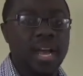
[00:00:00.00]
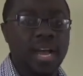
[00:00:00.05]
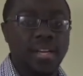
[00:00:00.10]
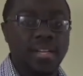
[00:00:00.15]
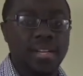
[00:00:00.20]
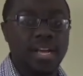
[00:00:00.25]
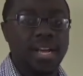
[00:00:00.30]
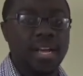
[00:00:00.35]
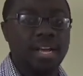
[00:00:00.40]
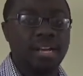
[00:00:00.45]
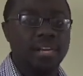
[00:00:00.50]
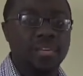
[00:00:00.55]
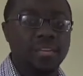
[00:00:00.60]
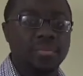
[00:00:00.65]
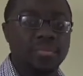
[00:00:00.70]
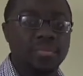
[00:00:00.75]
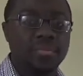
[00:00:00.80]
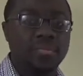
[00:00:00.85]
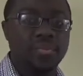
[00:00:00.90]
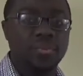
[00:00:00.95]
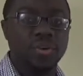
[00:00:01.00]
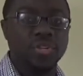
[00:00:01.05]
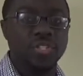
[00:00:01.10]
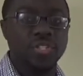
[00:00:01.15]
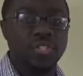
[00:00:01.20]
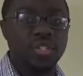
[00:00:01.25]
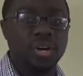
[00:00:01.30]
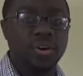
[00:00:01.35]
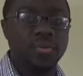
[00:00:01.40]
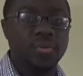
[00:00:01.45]
outline before you
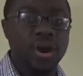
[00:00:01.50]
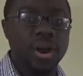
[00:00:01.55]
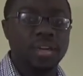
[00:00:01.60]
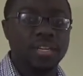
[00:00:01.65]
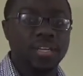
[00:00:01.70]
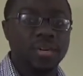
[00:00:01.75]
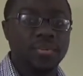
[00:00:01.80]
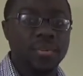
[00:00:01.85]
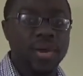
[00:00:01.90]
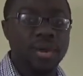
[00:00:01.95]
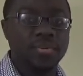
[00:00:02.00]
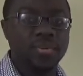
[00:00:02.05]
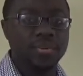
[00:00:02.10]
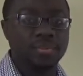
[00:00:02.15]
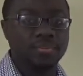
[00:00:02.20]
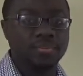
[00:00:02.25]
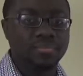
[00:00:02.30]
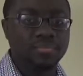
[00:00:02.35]
start writing your paper.